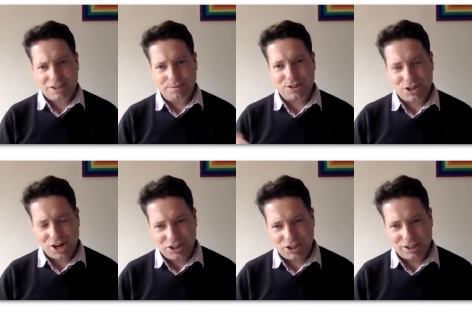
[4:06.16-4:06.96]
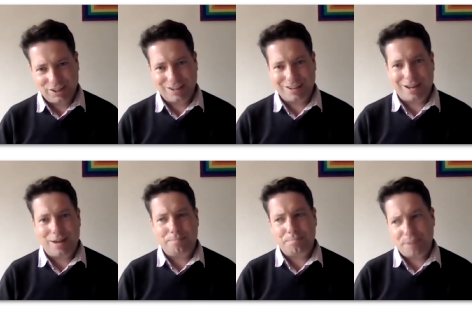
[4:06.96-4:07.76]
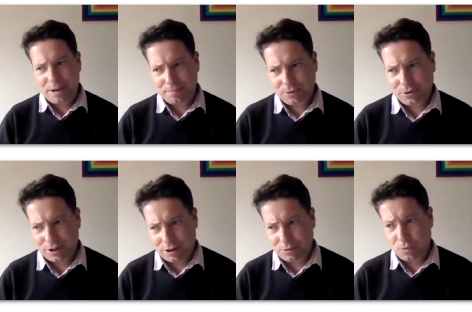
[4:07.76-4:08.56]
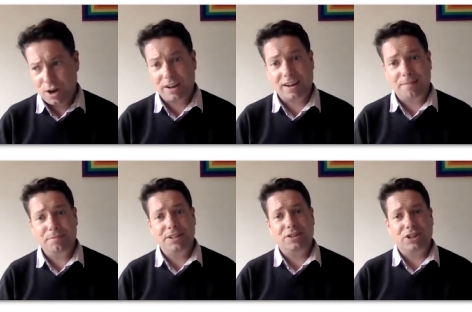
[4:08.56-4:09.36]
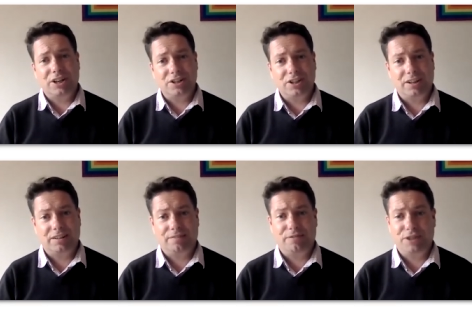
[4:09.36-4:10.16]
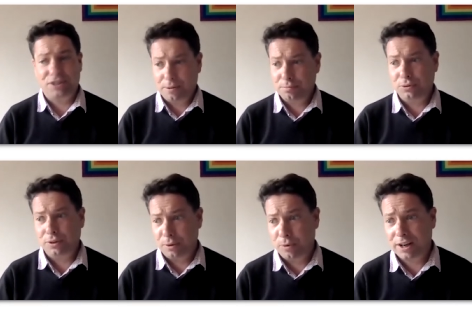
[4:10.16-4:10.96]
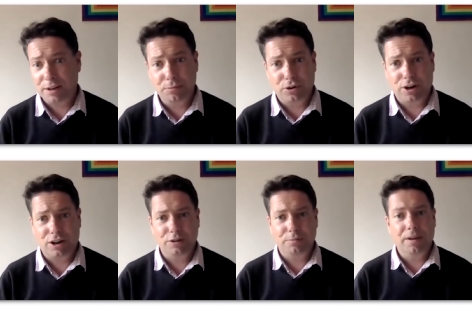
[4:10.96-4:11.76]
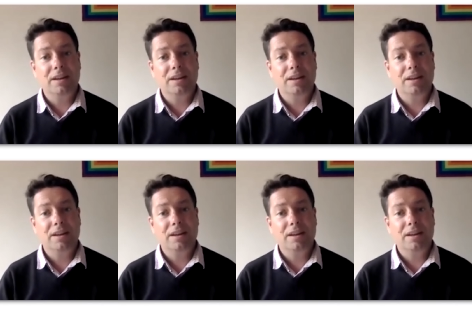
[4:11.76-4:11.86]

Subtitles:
are changing. People that work at companies are changing. For example, they're working more at home.